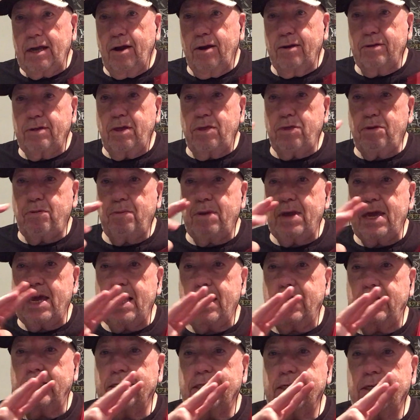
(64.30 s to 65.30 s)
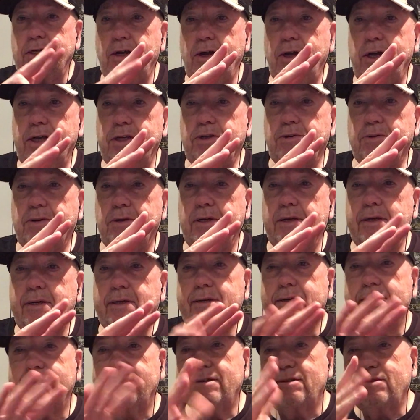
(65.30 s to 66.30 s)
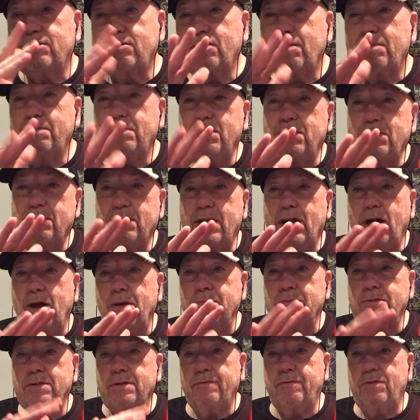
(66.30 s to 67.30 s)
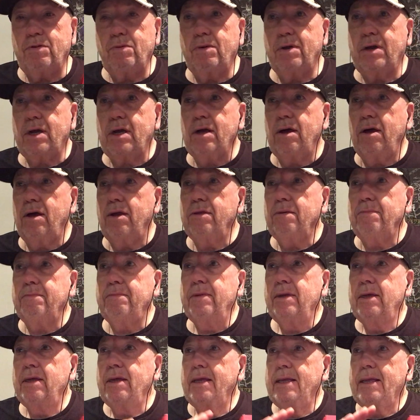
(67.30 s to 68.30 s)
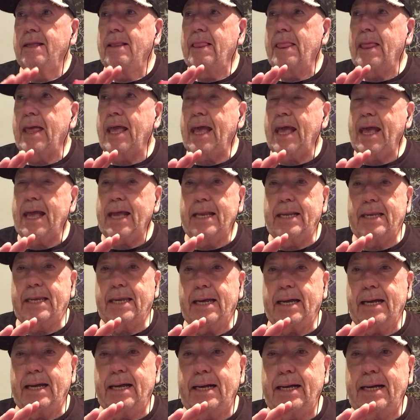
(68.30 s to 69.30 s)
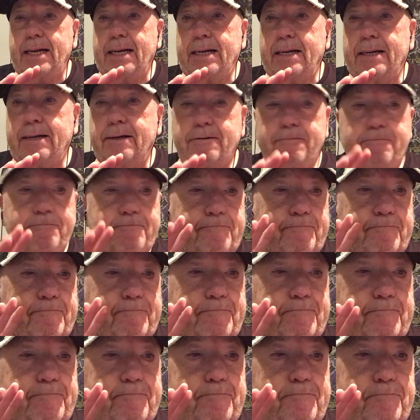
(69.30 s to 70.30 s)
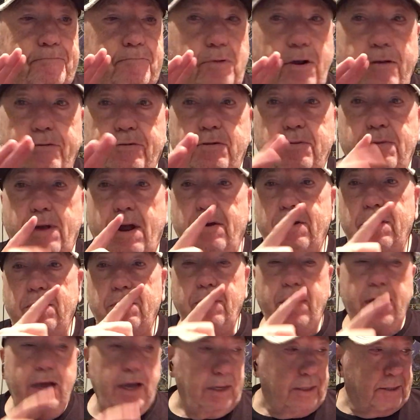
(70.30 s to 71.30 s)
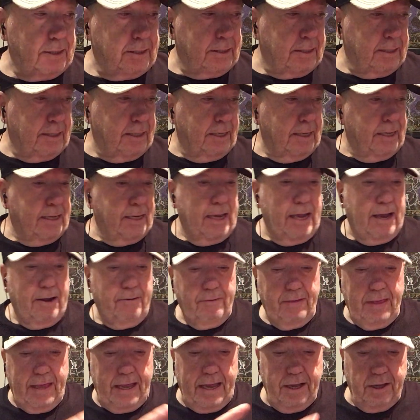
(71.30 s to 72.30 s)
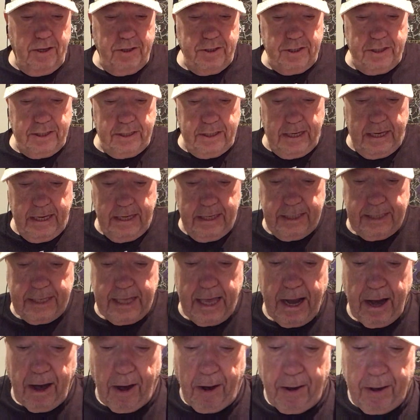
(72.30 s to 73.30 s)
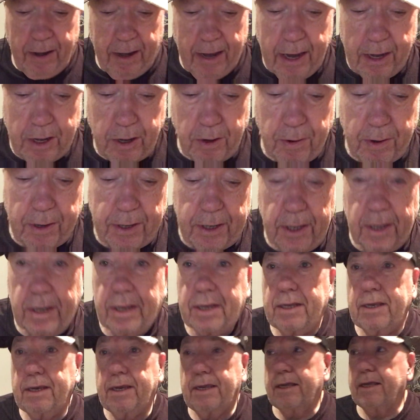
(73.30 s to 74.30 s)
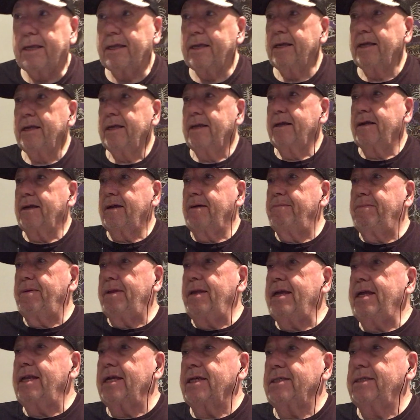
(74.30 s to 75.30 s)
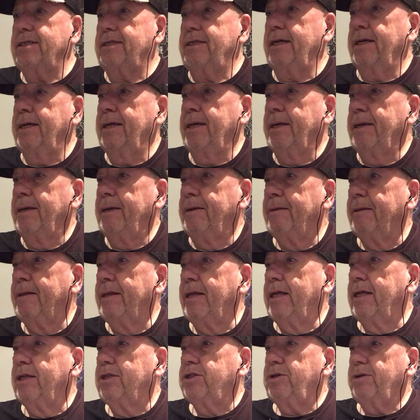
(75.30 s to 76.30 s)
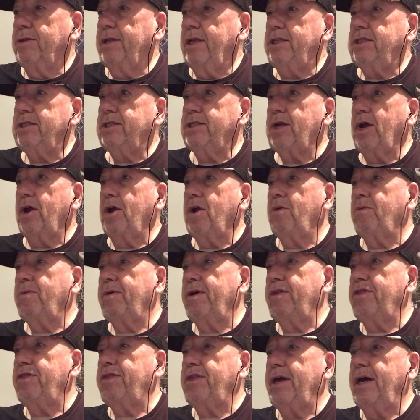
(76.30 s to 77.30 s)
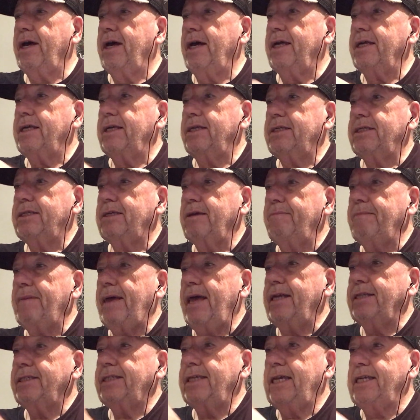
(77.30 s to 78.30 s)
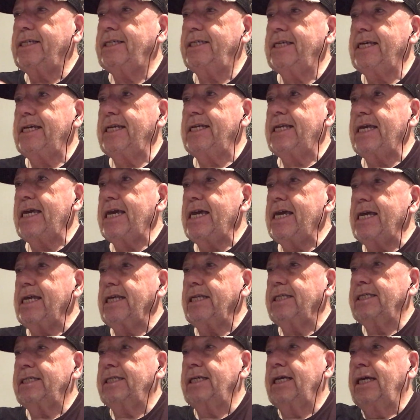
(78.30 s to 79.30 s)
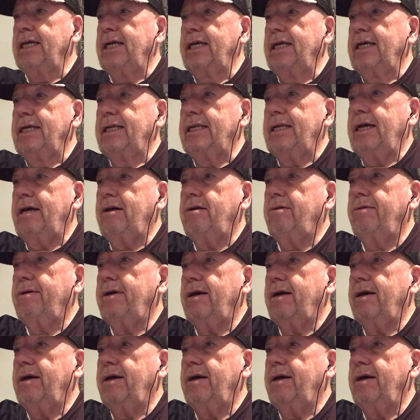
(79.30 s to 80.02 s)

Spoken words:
are the three Sinatra tribute albums, if you want to call them, and Rough and Rowdy Ways. Everything else is there, and you're a Dylan completist. So let's start with some SACDs. Now,